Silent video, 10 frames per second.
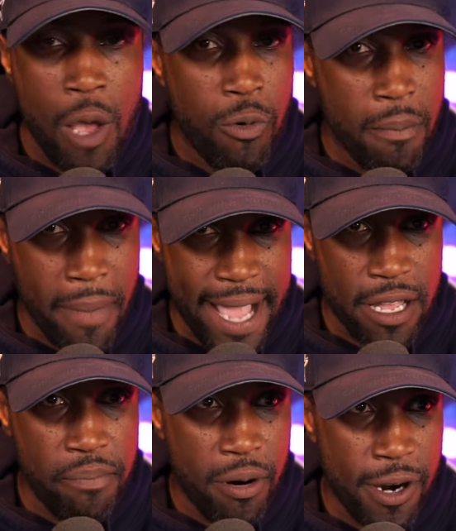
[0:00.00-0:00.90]
what Micah
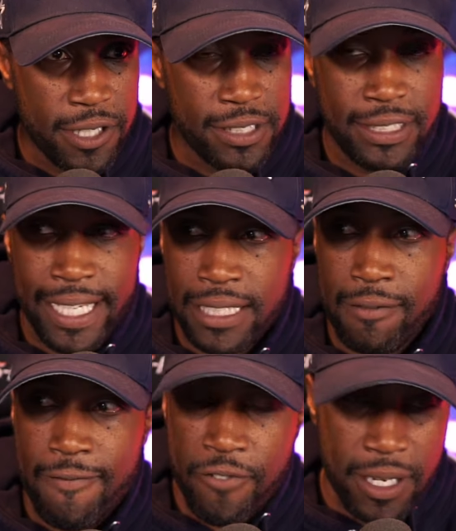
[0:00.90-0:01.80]
Parsons did the
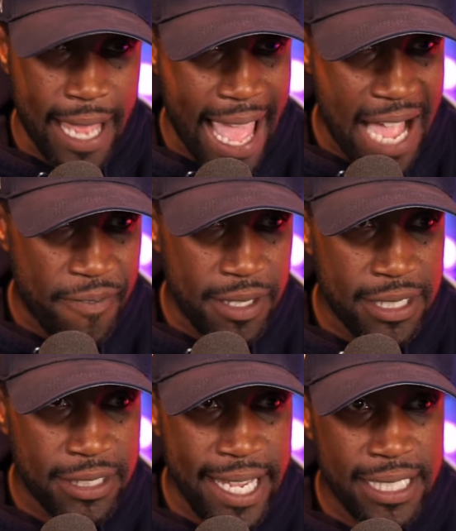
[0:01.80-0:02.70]
front half of the
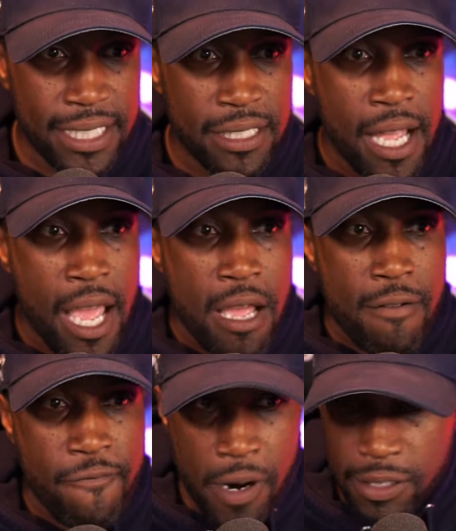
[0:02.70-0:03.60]
season
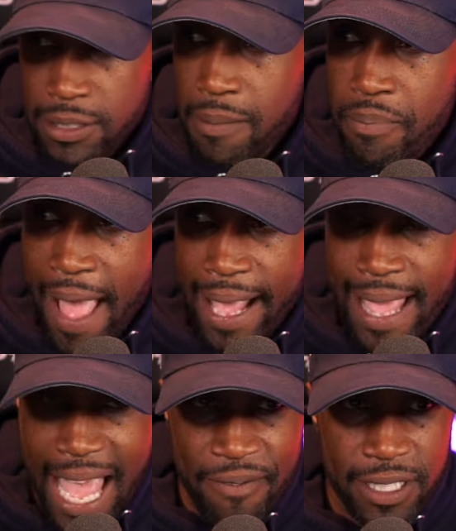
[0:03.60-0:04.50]
versus the back
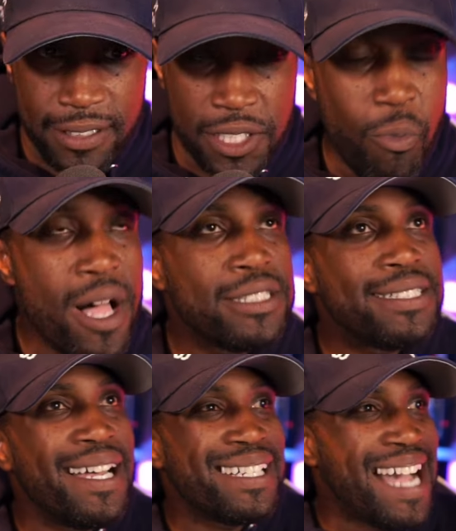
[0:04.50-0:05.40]
half of the season. Well,
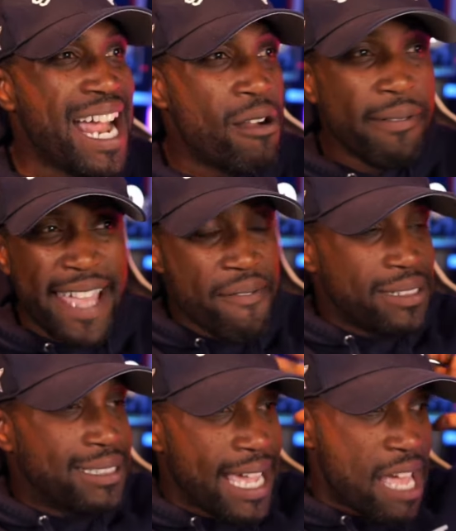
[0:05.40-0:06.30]
Tuck, I don't give a
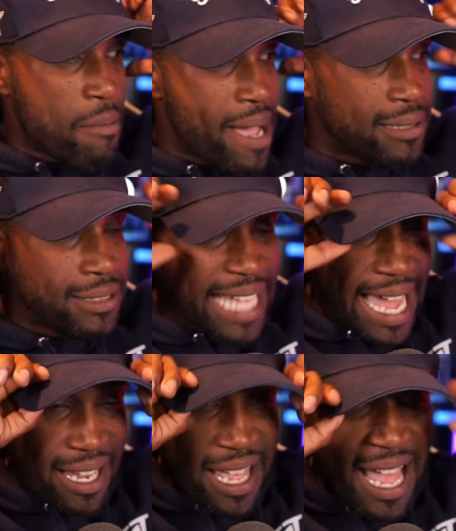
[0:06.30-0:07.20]
damn about that.
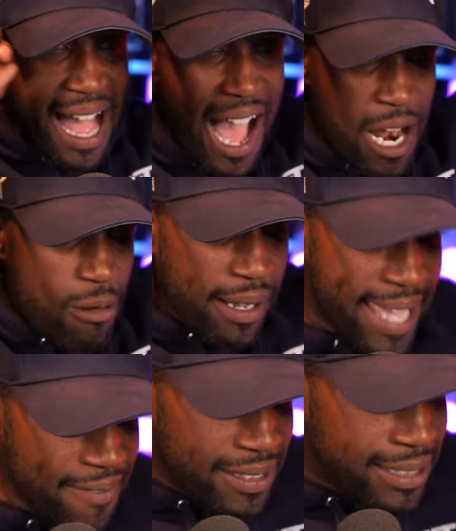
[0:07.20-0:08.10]
I don't
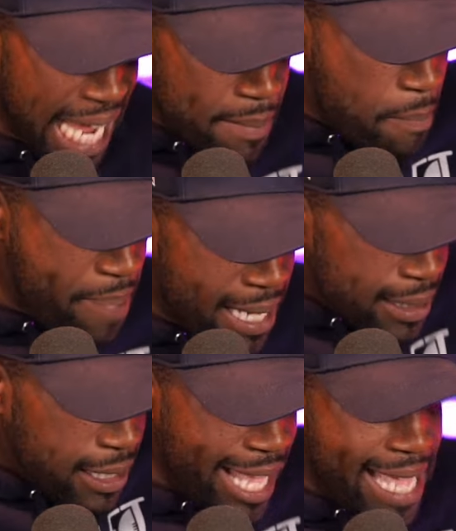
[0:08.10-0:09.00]
give a damn about
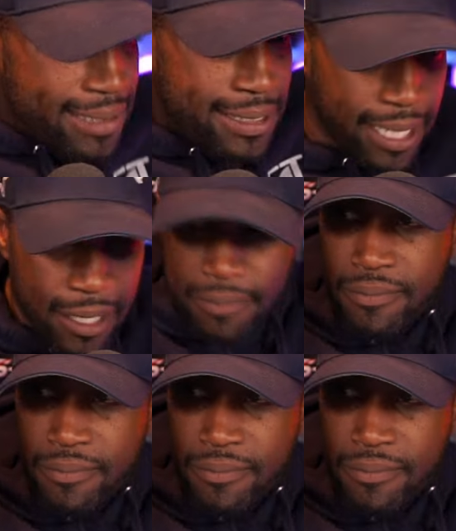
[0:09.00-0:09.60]
that, Tuck.